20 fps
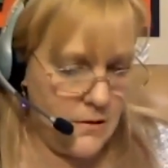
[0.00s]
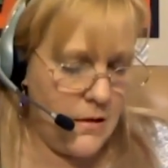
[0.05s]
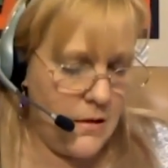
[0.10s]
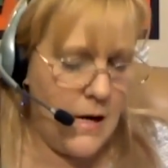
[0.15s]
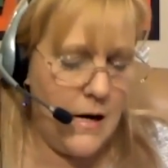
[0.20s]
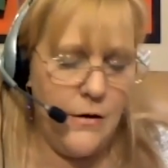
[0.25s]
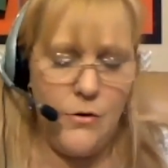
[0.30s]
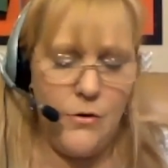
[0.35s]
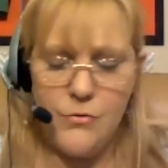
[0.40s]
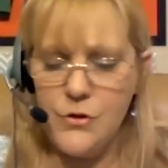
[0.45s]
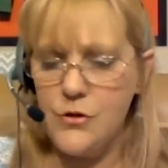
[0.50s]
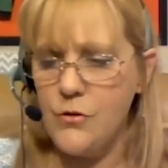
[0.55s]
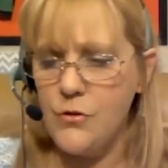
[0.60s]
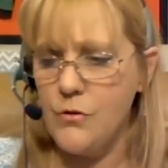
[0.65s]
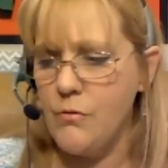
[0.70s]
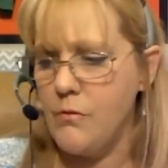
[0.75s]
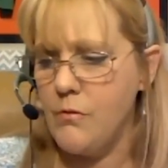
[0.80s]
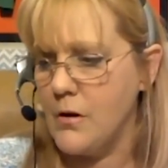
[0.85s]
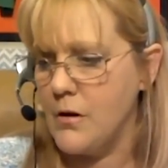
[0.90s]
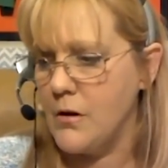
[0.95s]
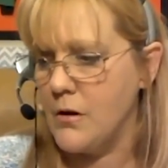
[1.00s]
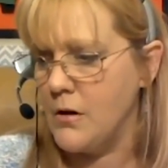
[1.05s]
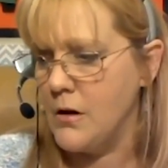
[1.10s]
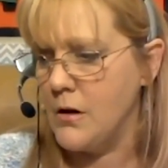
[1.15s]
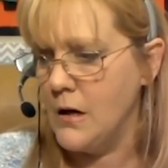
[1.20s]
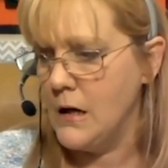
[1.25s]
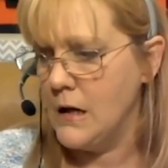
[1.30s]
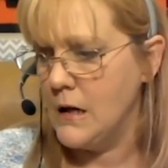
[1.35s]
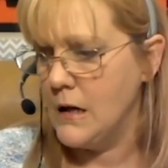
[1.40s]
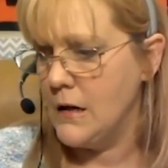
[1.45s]
I don't do the
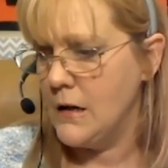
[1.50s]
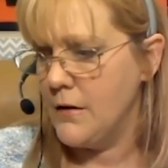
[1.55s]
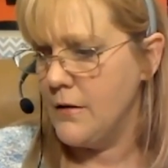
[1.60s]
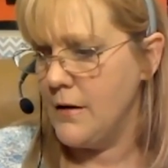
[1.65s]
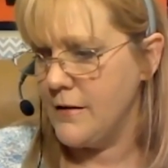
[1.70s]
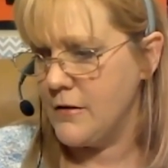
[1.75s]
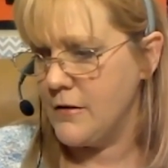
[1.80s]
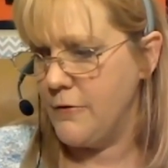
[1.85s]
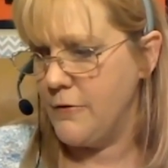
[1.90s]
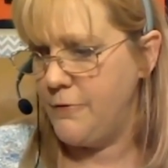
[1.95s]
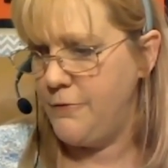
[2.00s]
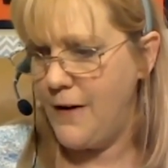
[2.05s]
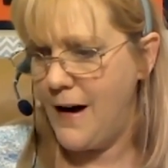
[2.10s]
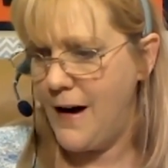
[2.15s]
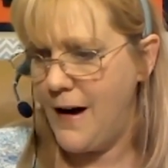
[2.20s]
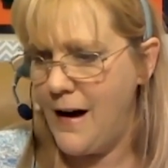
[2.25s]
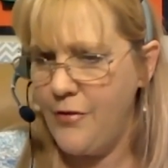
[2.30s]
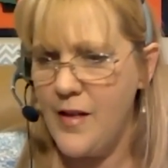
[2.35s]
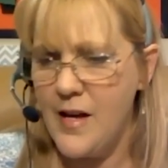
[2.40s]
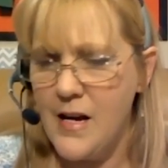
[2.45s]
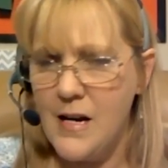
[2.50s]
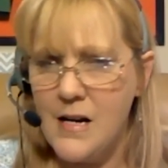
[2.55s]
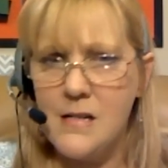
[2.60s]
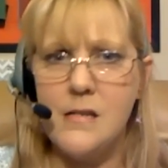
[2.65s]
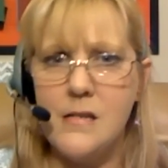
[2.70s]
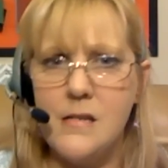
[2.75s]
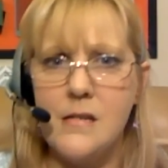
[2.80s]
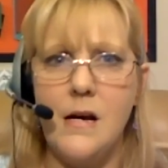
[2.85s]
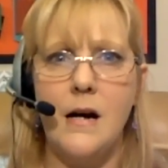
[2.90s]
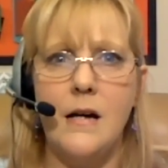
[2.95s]
like the fad
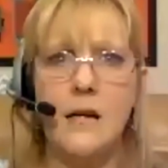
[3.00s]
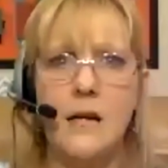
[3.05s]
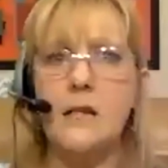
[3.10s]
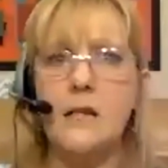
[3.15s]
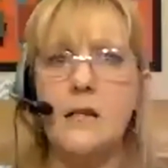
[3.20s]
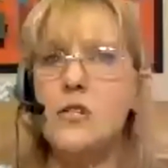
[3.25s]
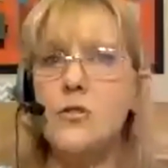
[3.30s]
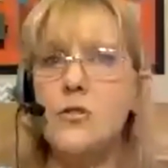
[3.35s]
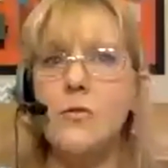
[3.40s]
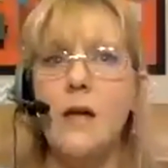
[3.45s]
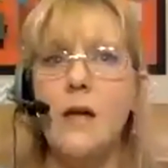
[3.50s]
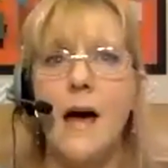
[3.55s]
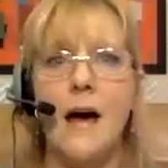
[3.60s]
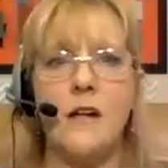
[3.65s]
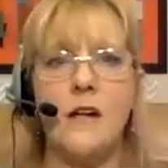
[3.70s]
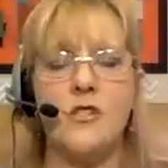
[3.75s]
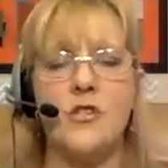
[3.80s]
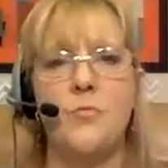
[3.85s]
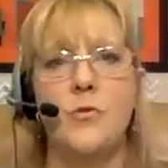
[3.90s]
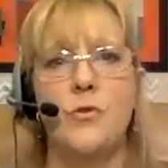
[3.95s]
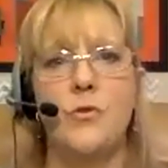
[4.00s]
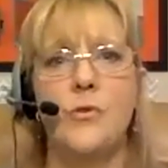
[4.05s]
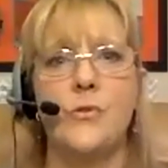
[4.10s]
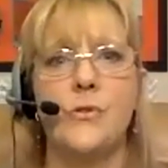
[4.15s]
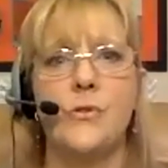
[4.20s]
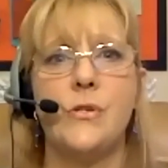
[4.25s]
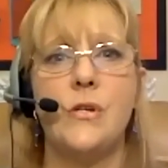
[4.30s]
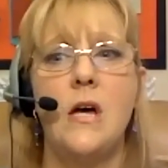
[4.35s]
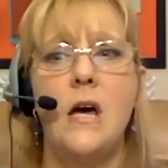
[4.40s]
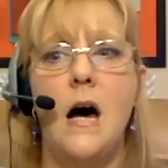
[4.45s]
things. I didn't do the
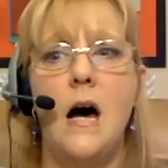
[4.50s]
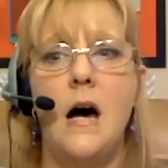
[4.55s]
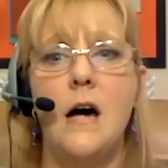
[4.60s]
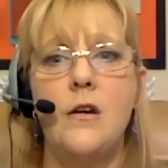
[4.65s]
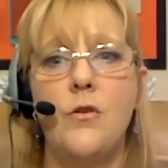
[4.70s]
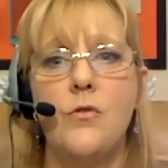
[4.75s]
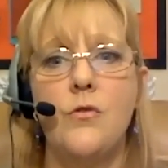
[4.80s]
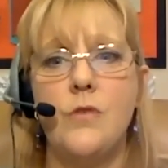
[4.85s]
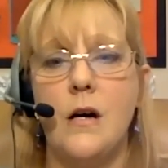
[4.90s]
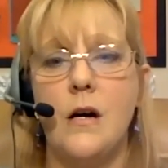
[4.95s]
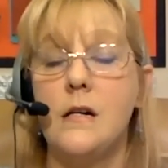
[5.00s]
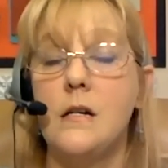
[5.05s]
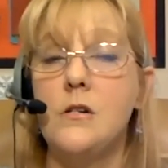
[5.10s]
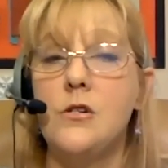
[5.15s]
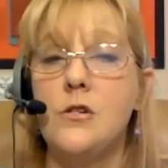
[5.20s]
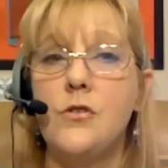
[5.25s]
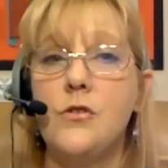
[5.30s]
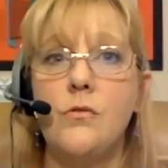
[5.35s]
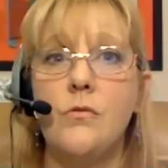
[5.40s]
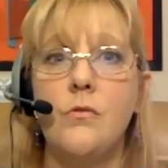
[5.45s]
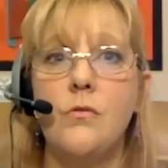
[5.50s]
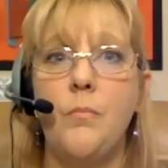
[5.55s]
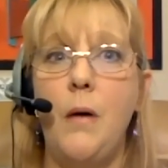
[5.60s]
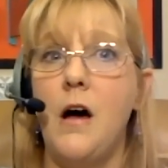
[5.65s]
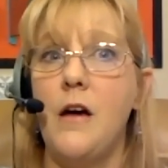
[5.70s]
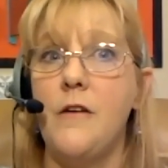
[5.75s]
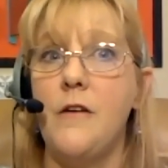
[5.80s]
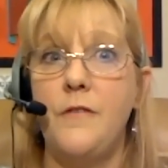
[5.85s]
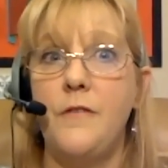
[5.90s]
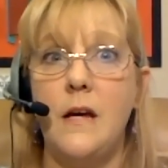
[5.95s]
Hatchimals. I don't I didn't do the
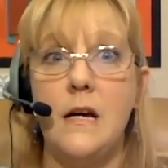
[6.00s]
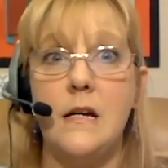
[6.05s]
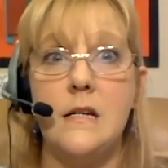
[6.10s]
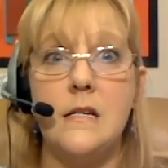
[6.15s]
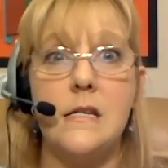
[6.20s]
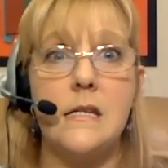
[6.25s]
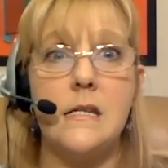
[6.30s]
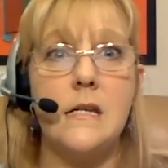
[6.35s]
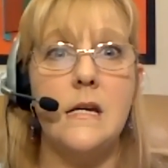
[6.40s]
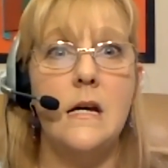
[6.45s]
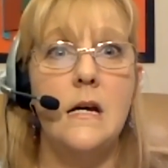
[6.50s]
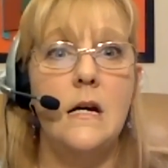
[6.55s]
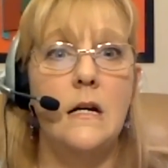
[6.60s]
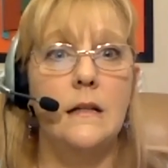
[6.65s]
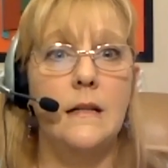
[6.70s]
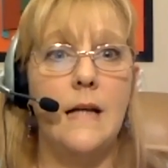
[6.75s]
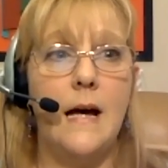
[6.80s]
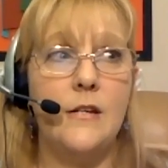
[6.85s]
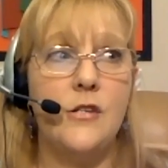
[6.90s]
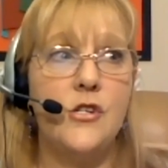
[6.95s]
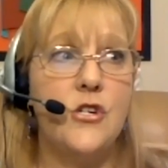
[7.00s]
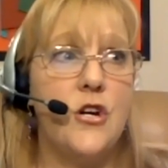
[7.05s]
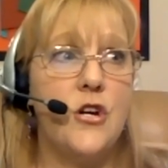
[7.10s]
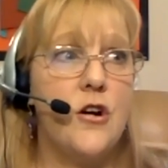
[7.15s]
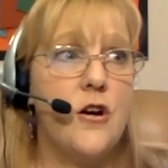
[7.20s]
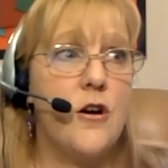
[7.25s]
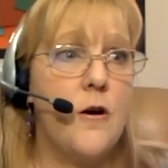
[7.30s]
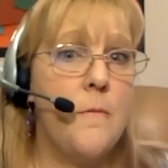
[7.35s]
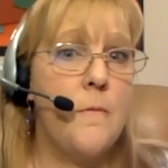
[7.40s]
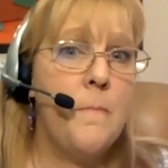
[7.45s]
pie face last
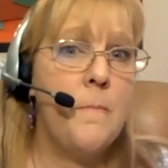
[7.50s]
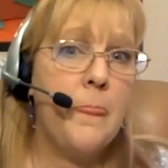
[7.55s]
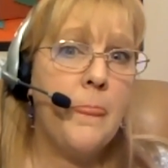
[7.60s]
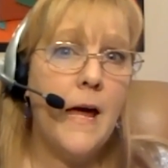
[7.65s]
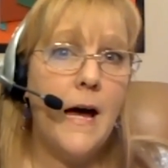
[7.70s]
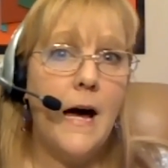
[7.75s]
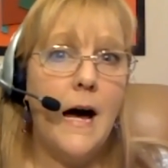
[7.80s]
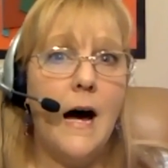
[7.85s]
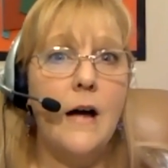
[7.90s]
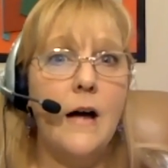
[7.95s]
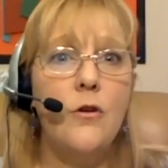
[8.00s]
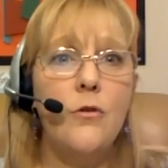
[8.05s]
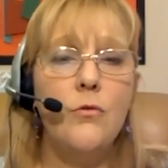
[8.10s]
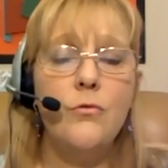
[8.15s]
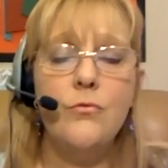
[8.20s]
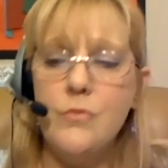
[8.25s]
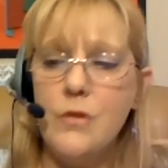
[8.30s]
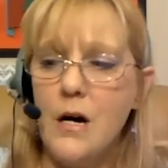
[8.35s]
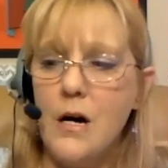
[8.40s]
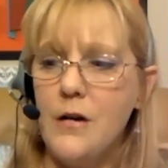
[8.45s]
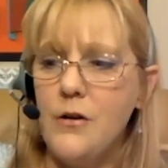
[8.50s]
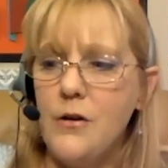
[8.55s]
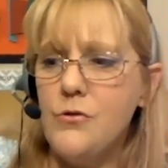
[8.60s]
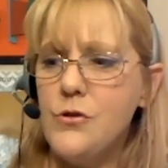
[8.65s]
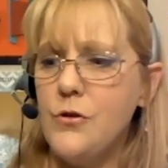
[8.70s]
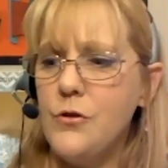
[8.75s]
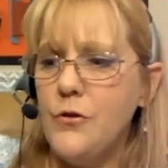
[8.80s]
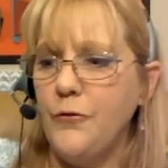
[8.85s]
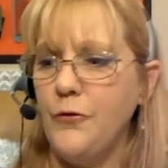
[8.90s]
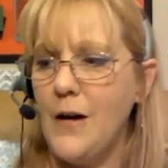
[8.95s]
year. I don't I don't
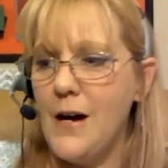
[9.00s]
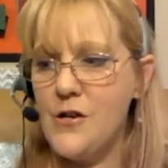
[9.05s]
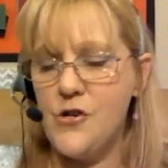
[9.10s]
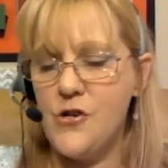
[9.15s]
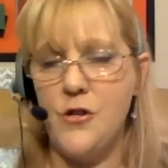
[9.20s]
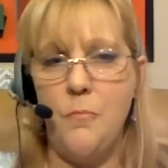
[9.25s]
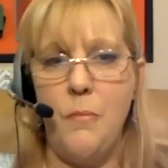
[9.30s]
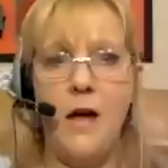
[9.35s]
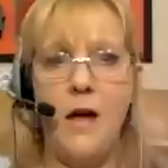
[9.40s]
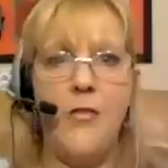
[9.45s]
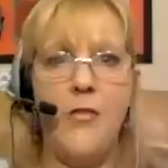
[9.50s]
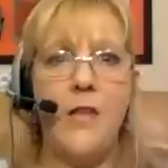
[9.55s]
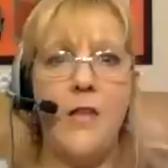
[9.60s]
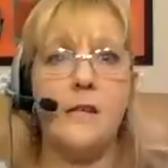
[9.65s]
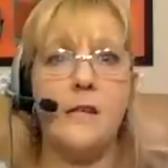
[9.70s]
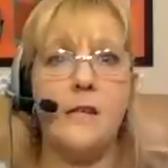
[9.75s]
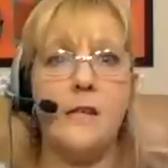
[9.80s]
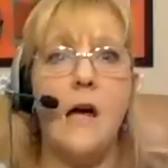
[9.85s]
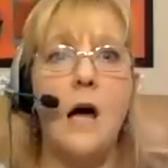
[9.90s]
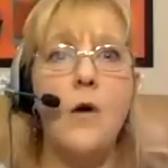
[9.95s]
do the flash in the pan things.